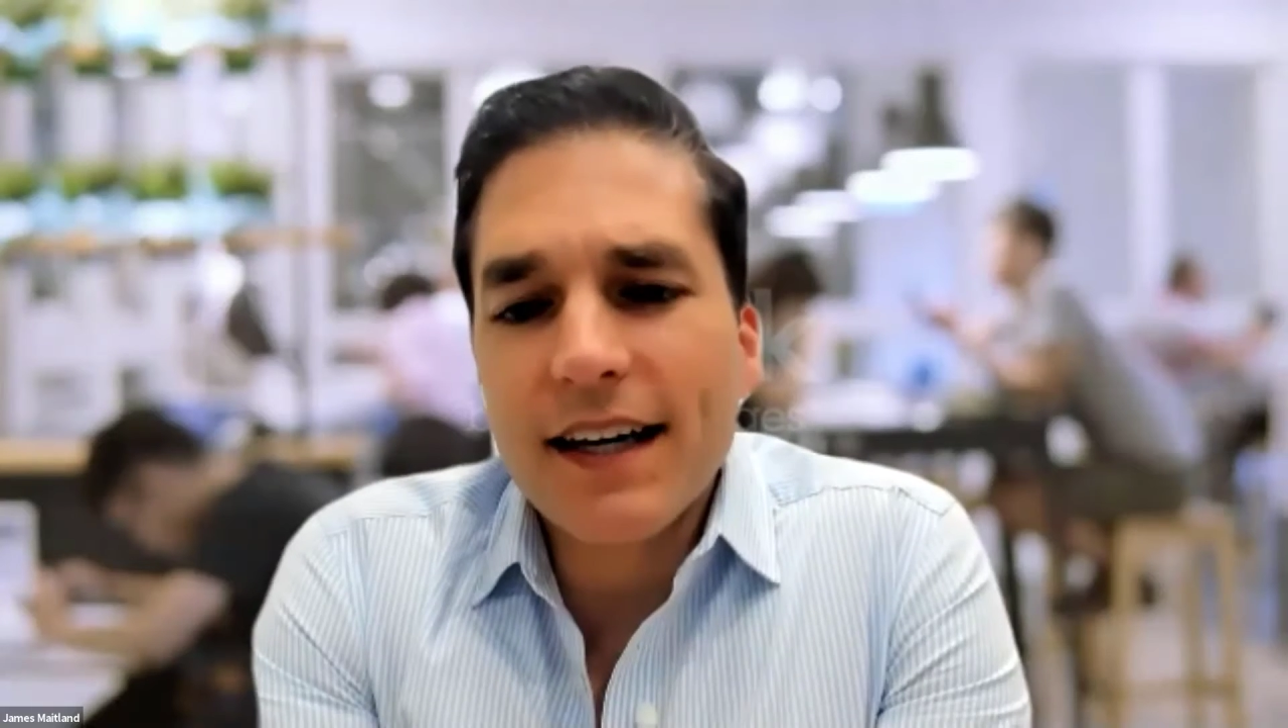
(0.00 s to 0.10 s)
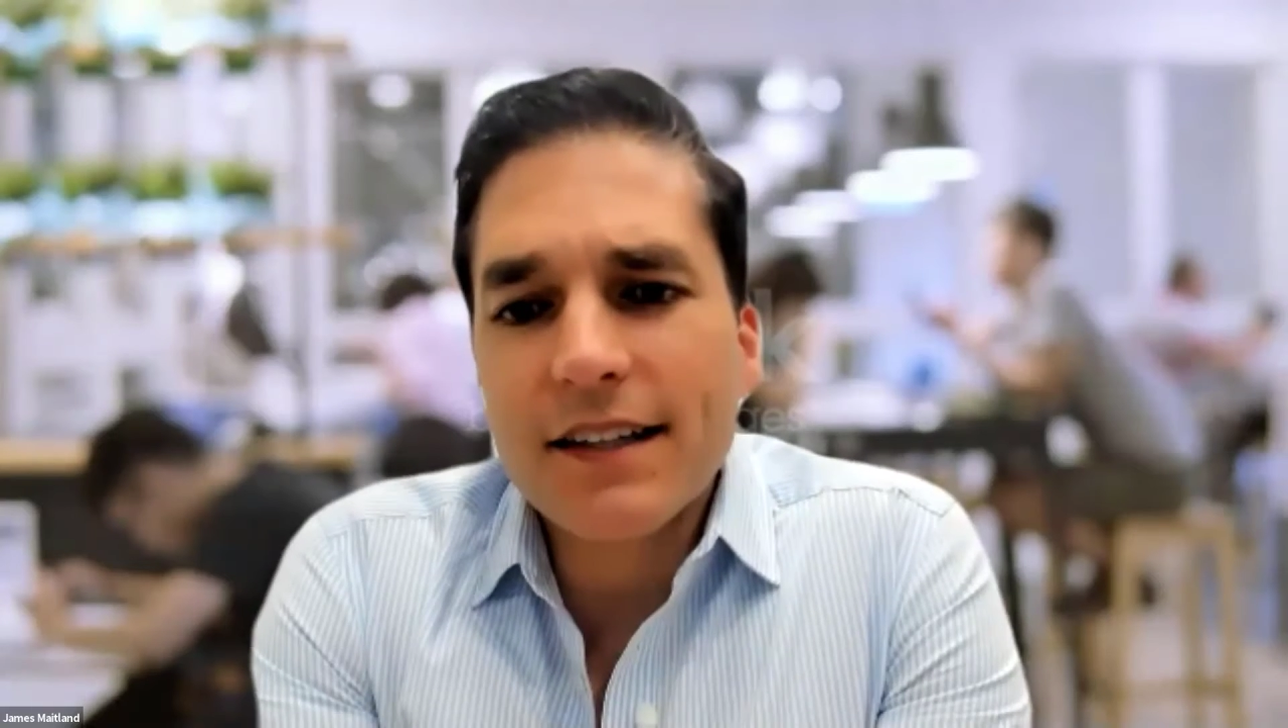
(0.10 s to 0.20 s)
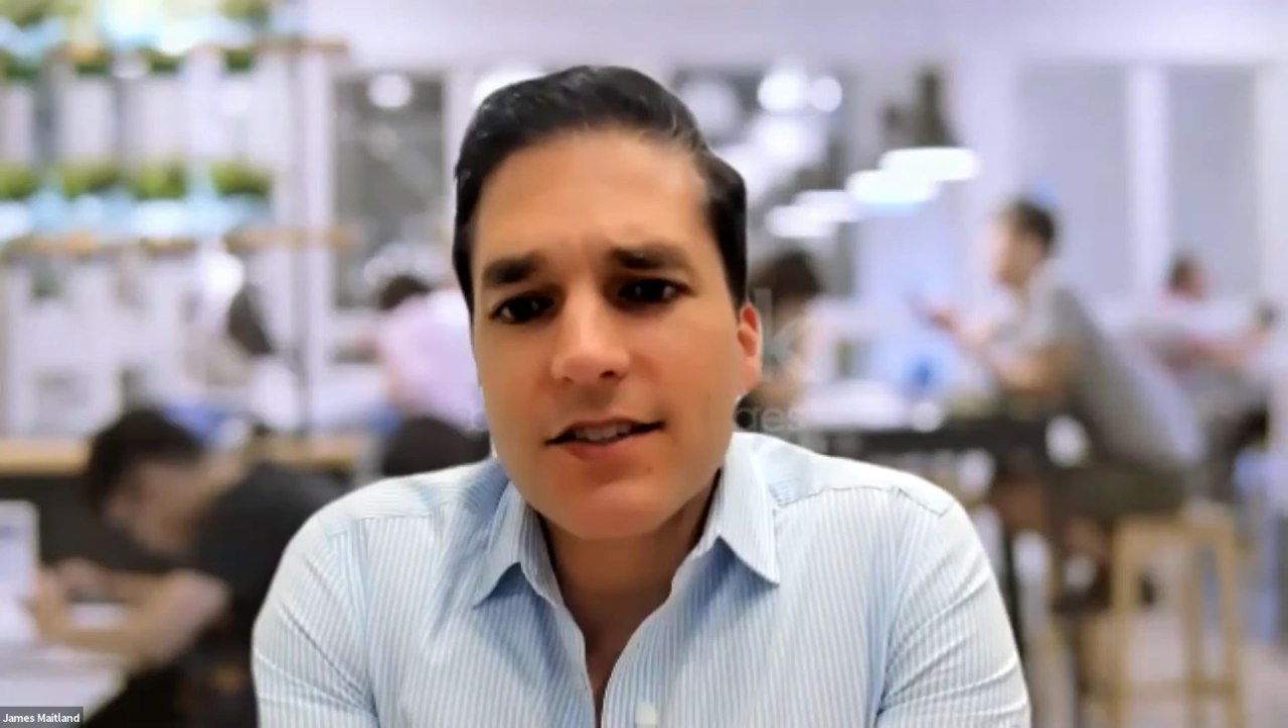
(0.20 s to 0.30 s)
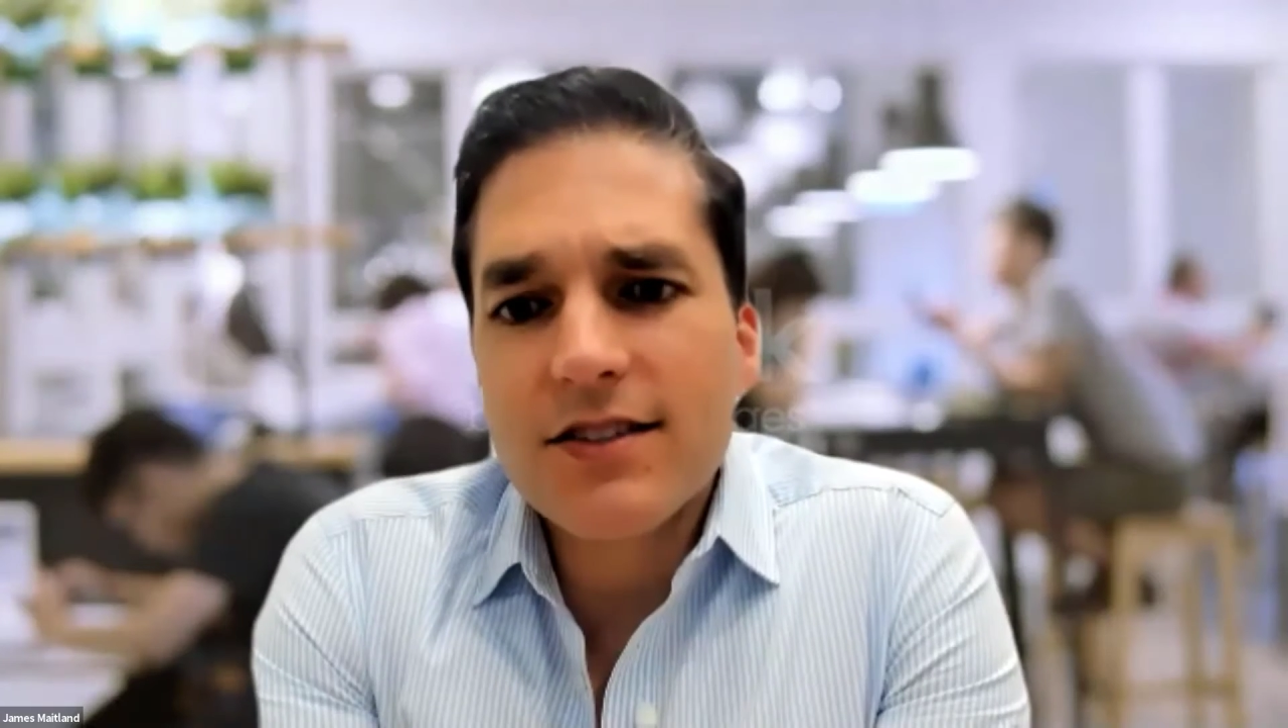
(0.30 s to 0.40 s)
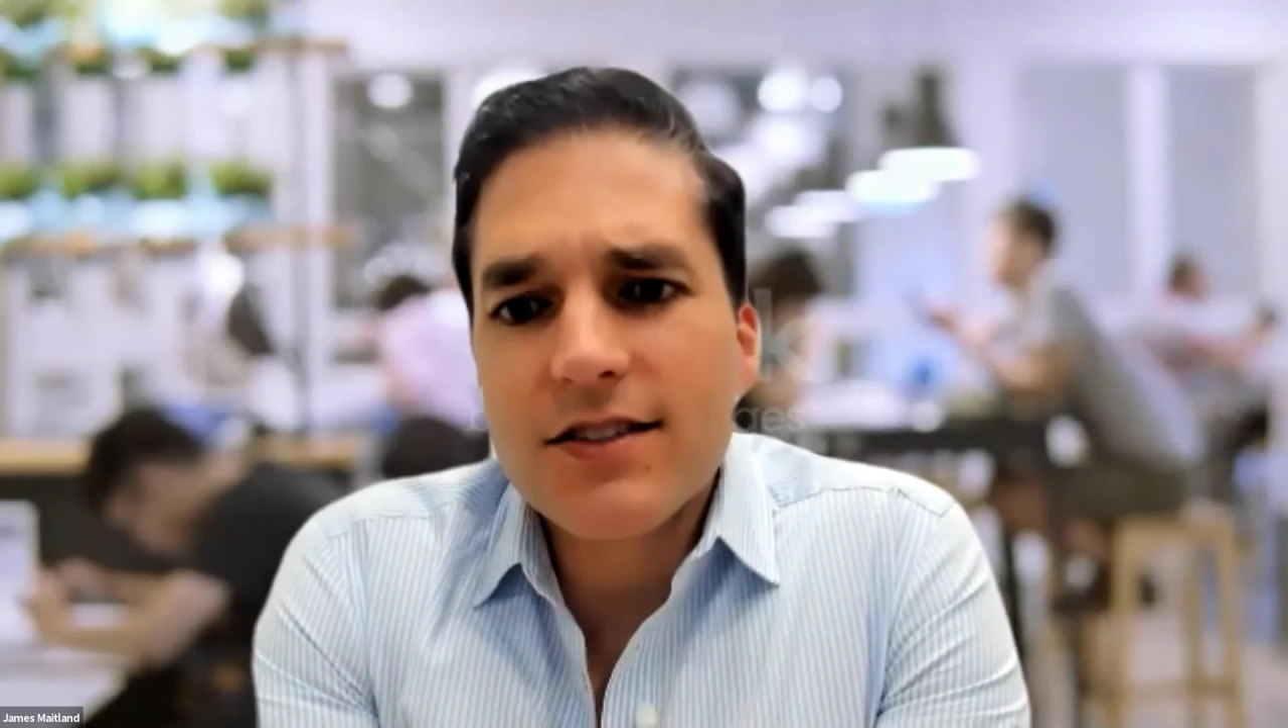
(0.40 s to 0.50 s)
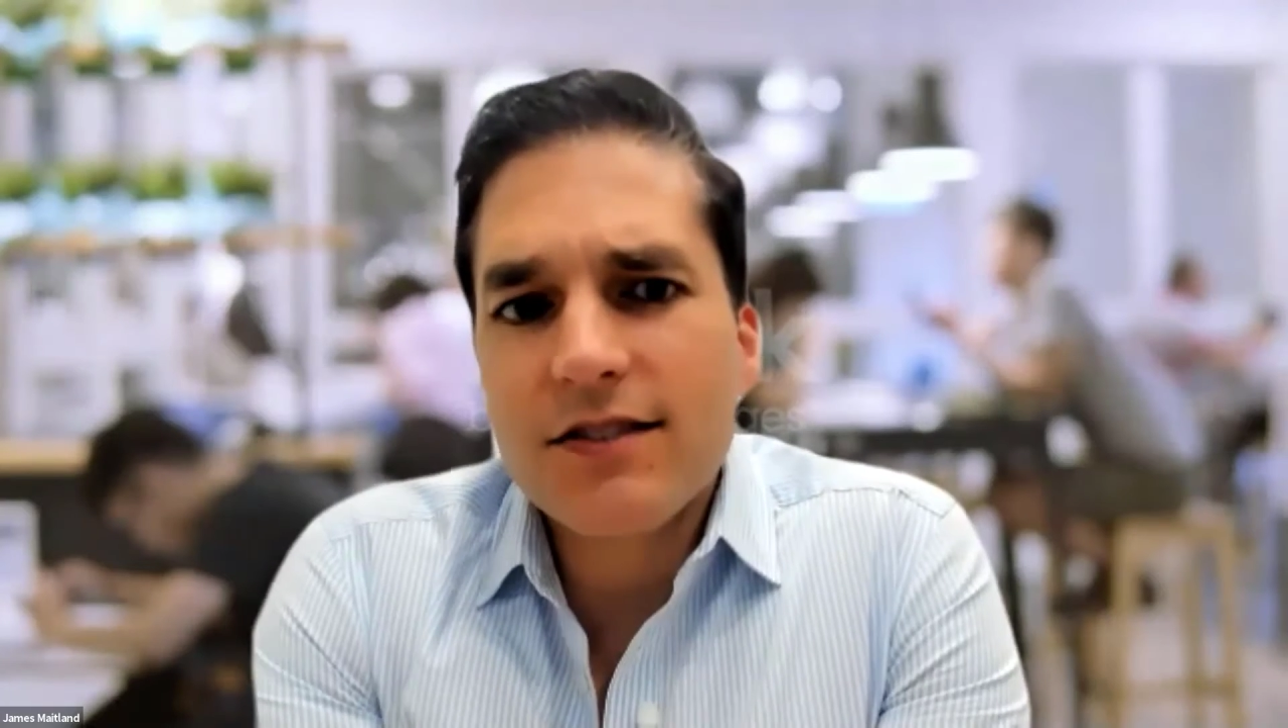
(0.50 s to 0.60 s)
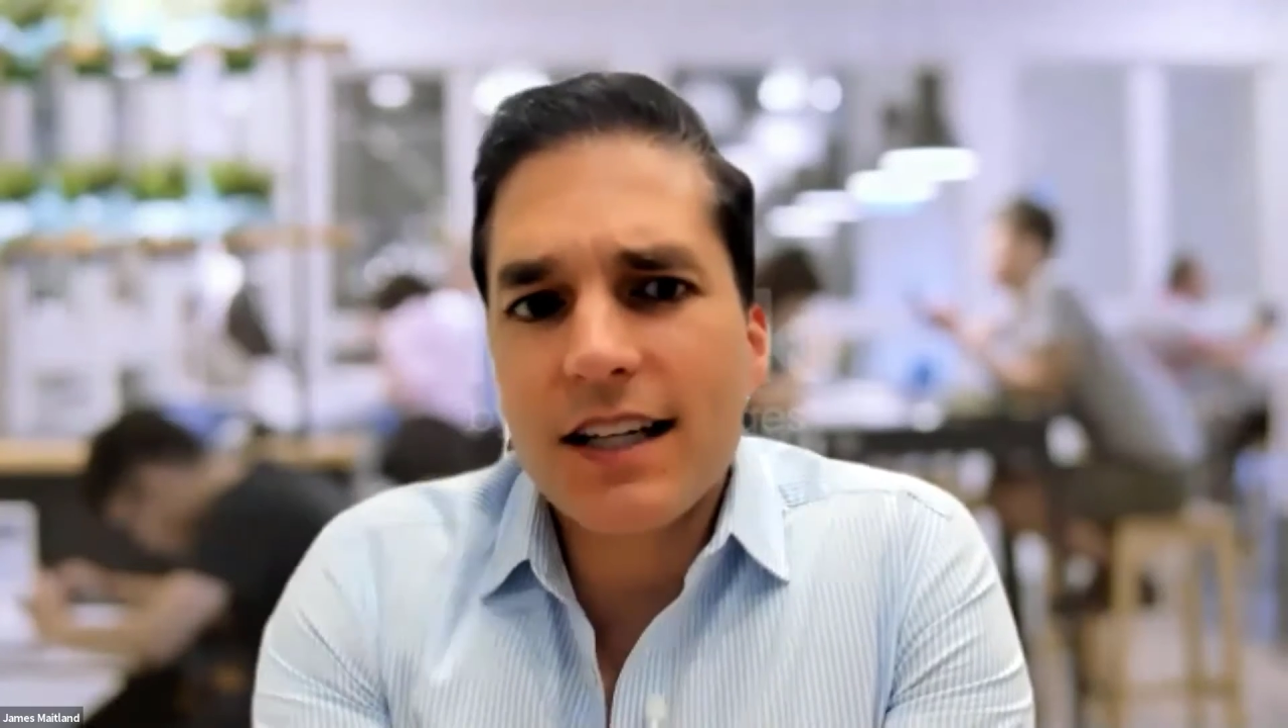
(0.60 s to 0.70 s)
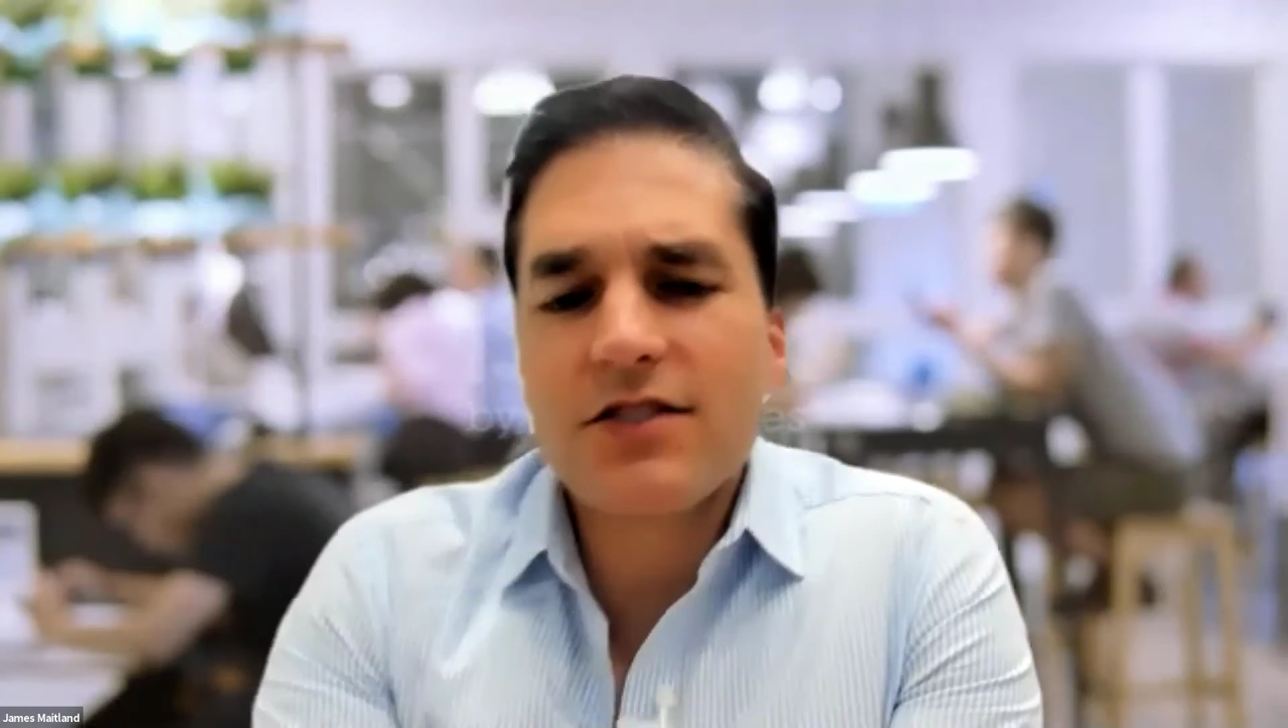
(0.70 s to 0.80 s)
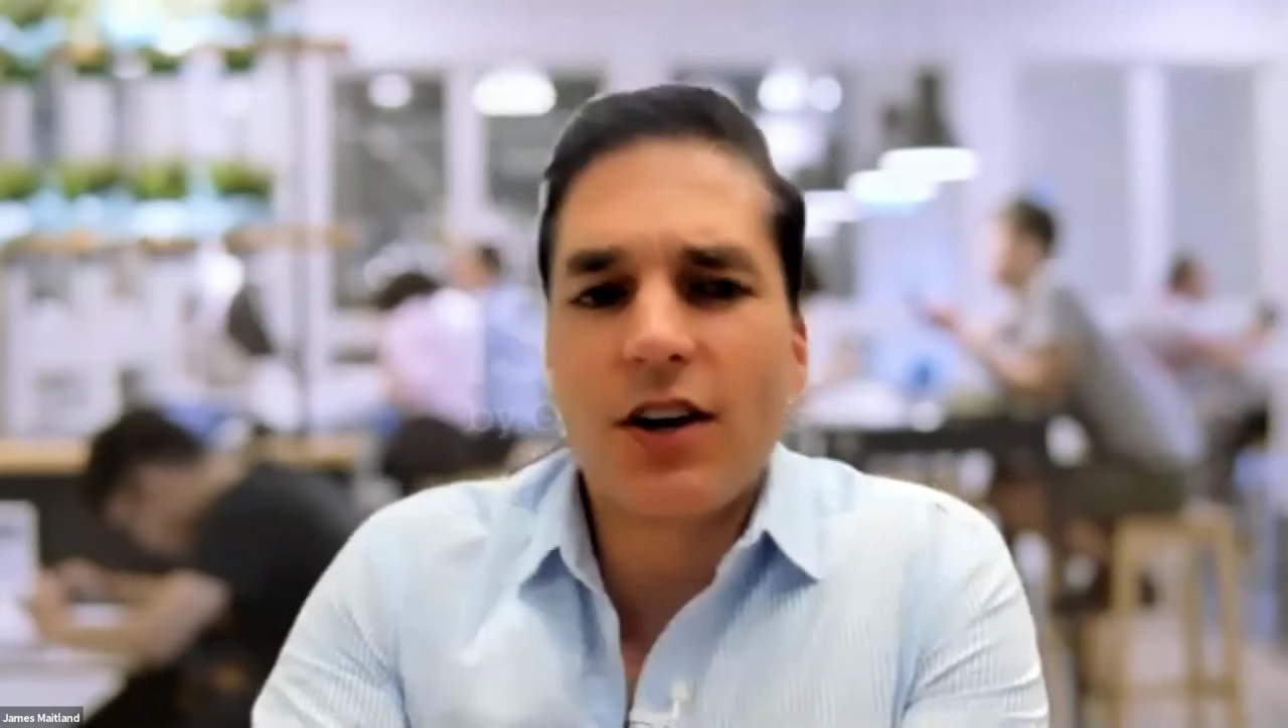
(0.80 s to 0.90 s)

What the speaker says: that's